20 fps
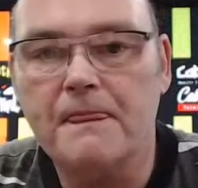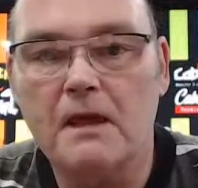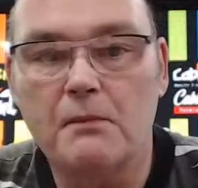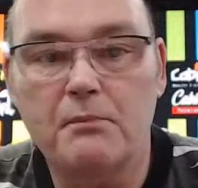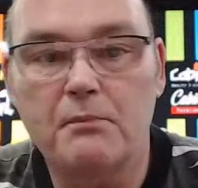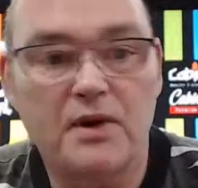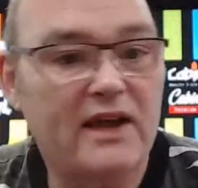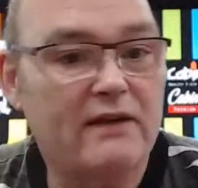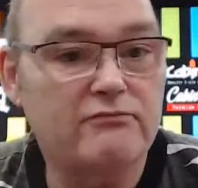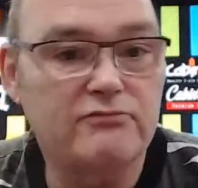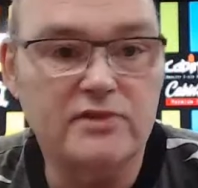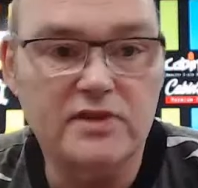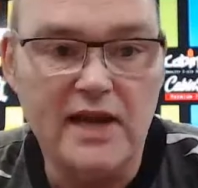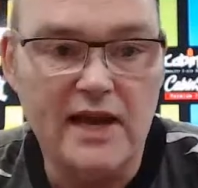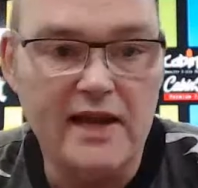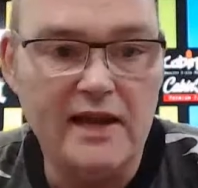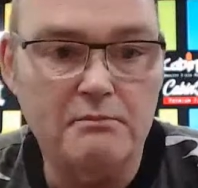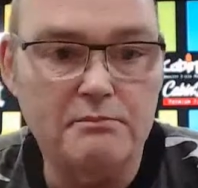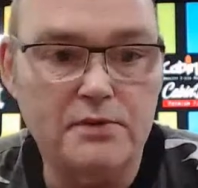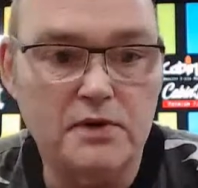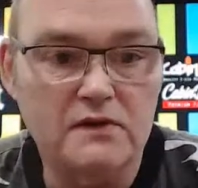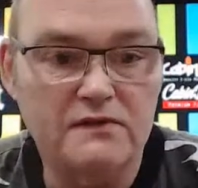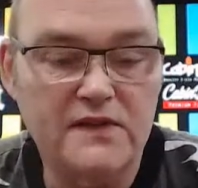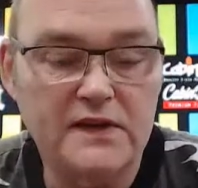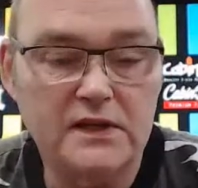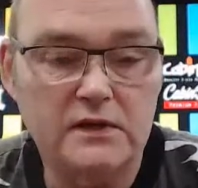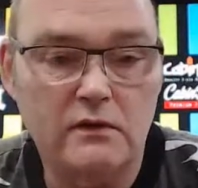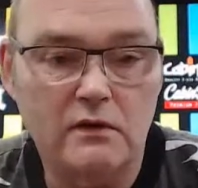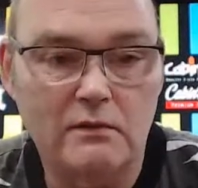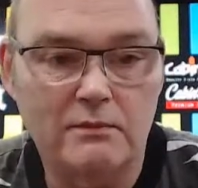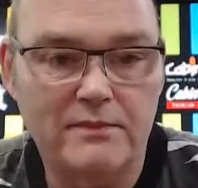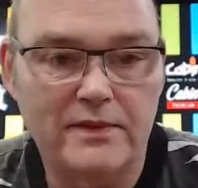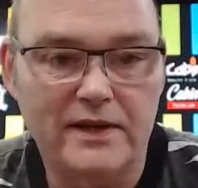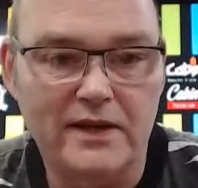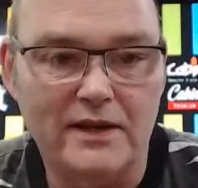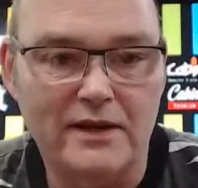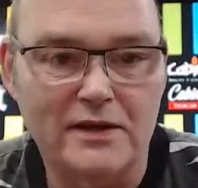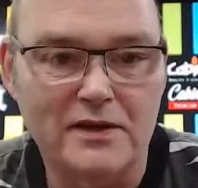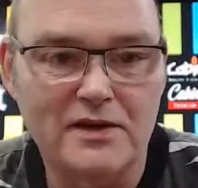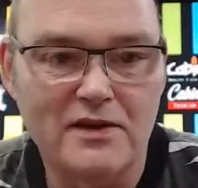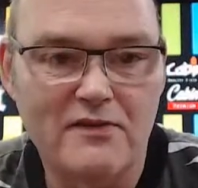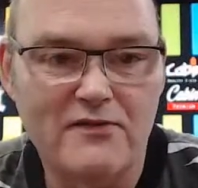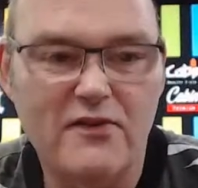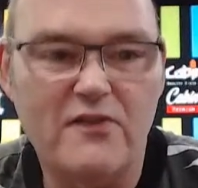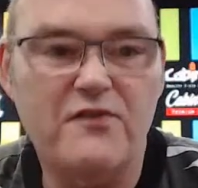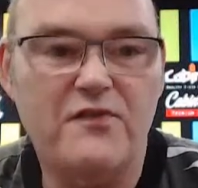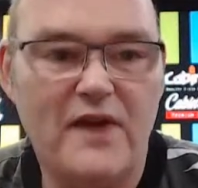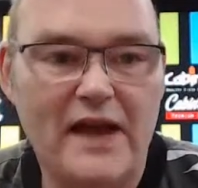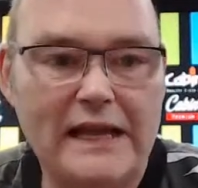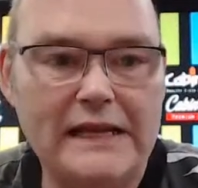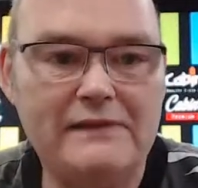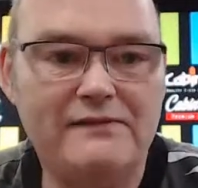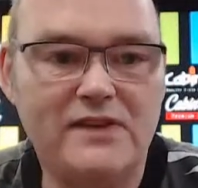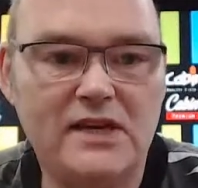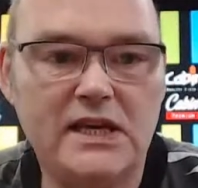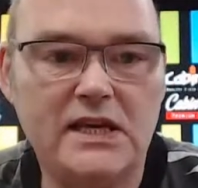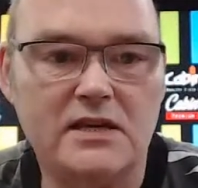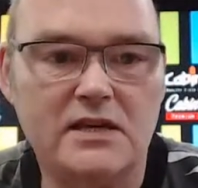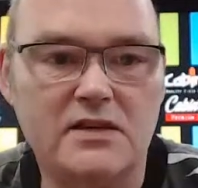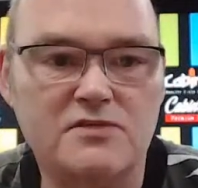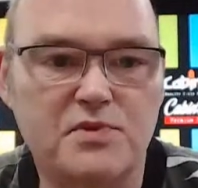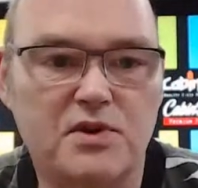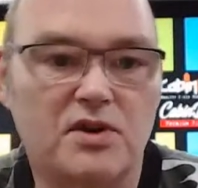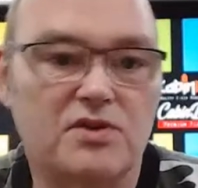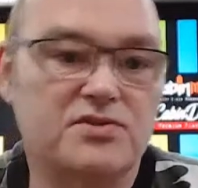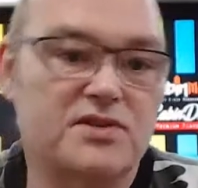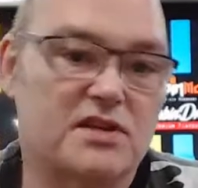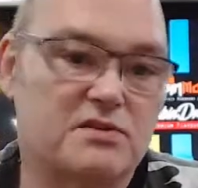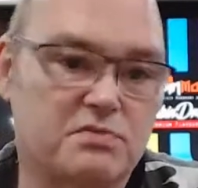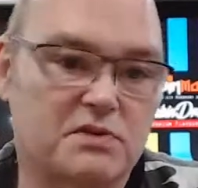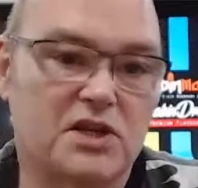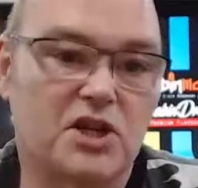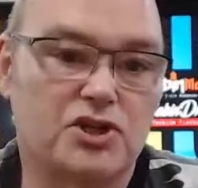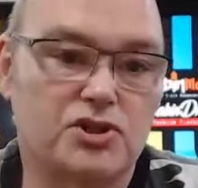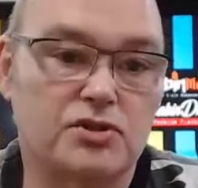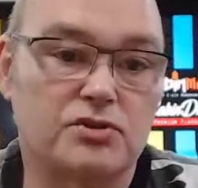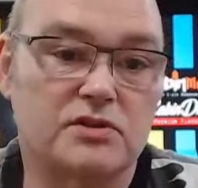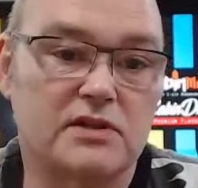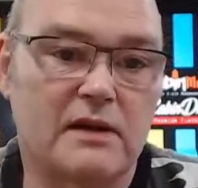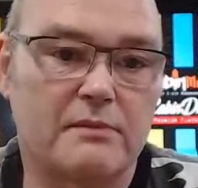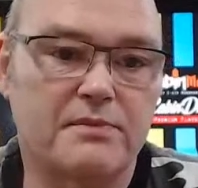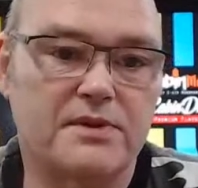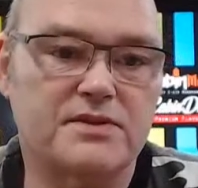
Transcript: But I haven't put a video up there for 5 years because that's when I shut that